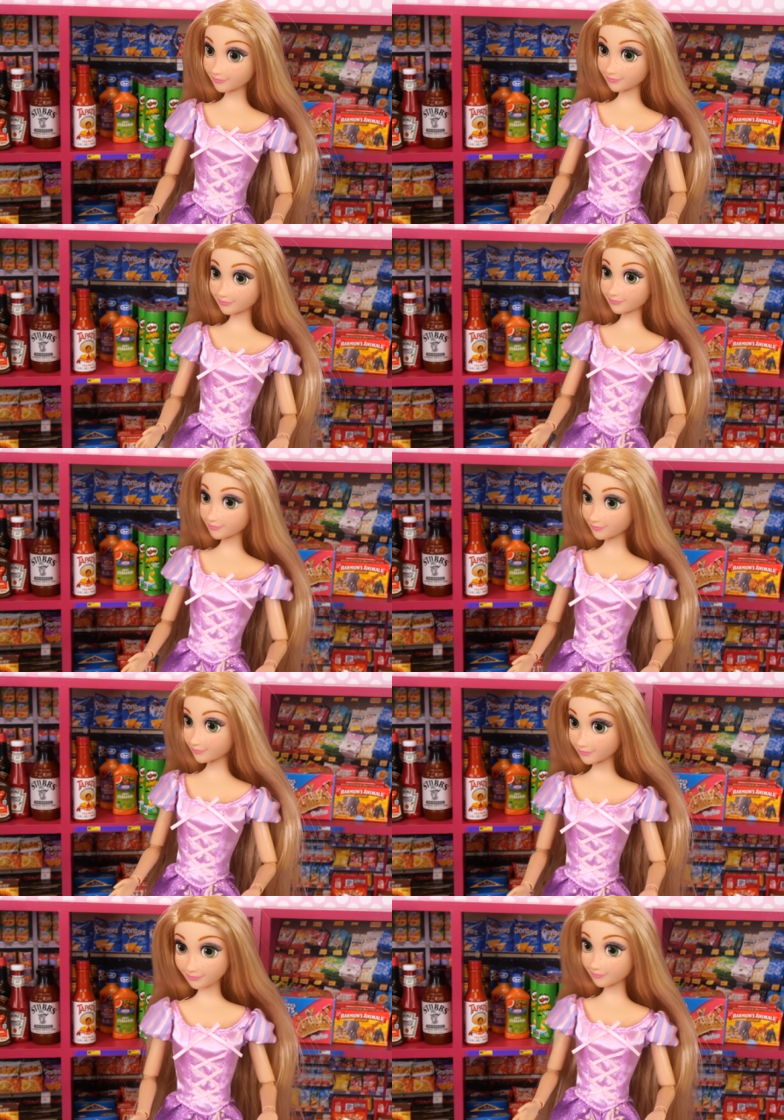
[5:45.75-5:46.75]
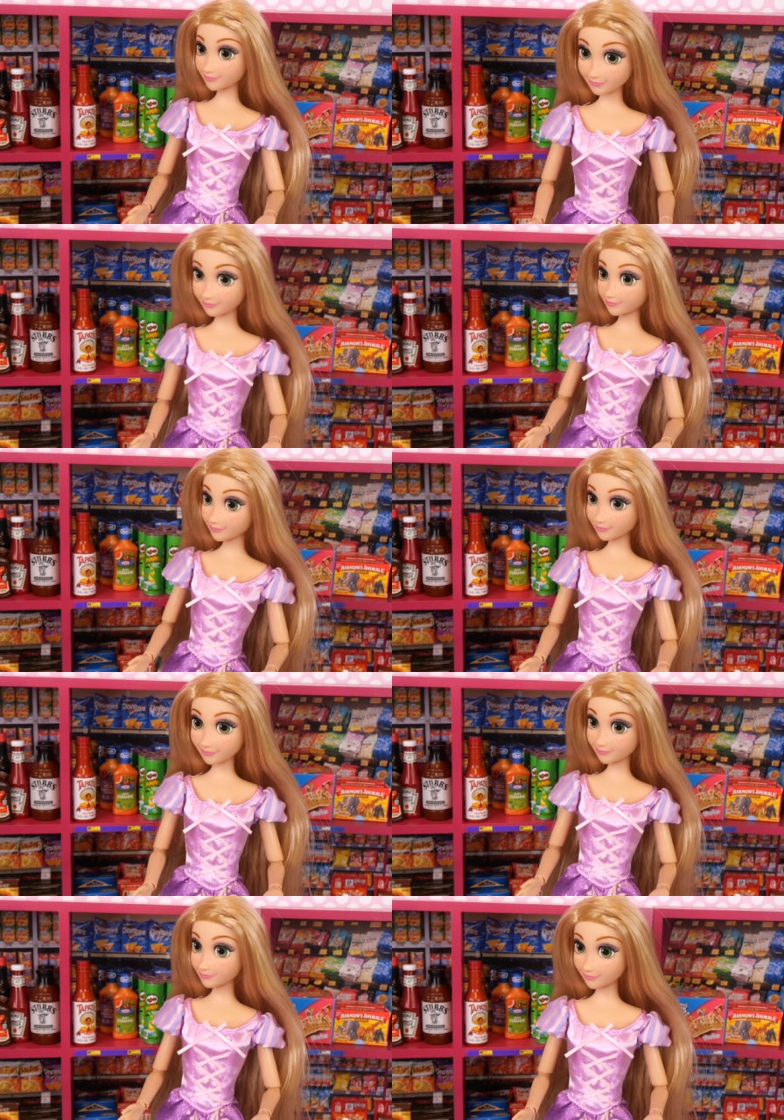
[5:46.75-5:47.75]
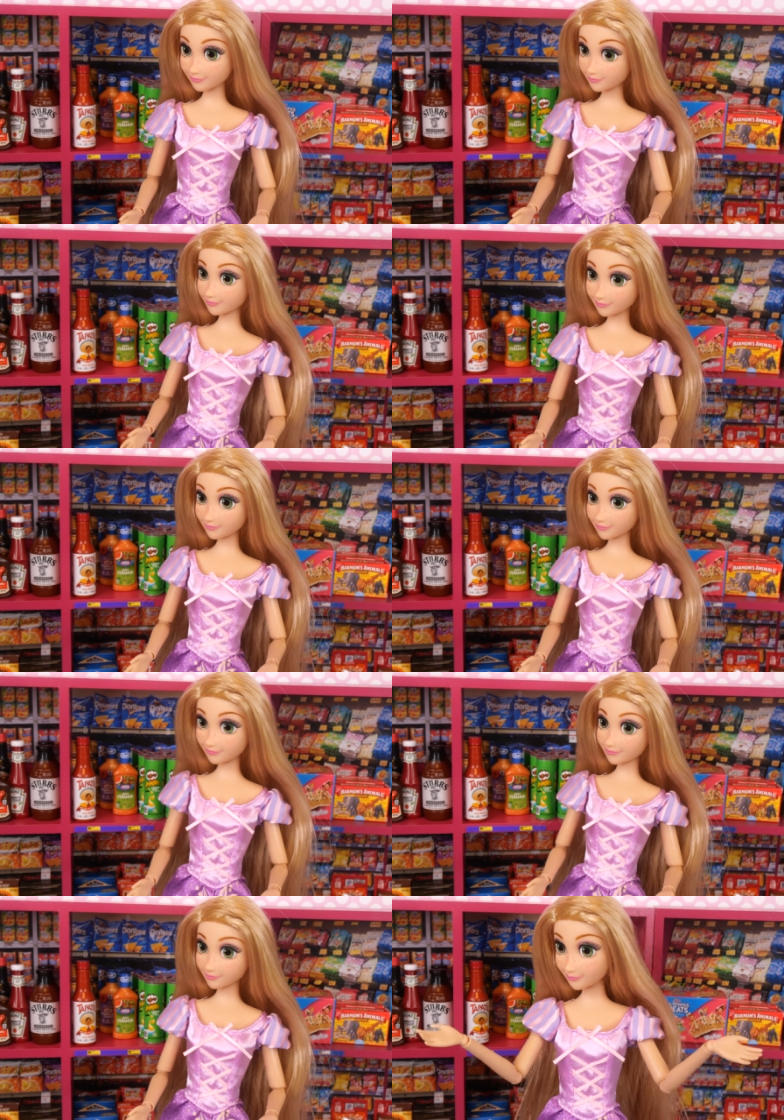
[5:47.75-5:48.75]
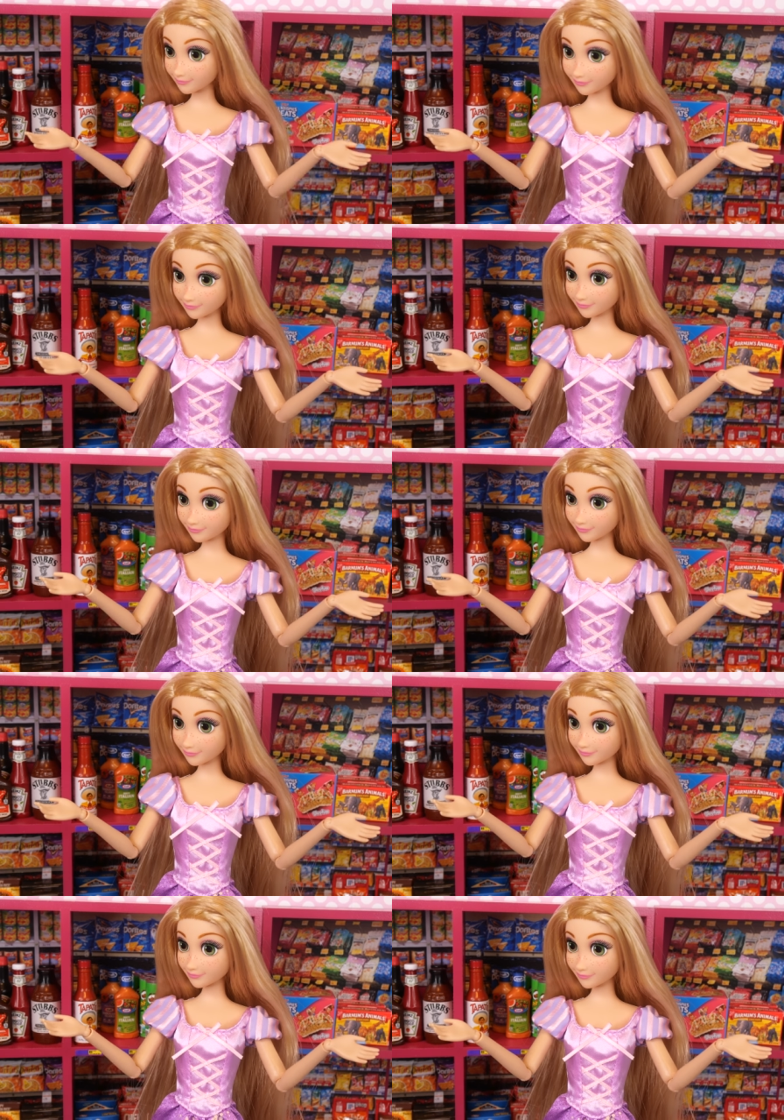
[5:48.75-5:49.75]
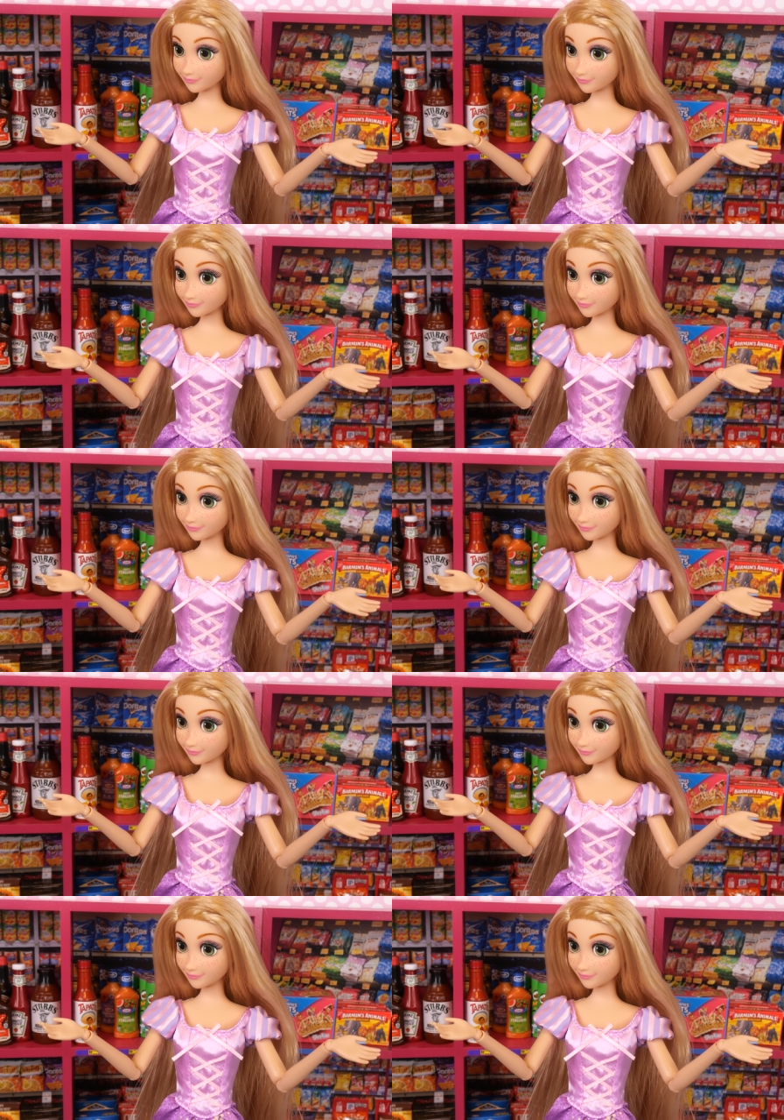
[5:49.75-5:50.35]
Yeah, it sounds more like a tummy ache to me. But I guess you can't help what you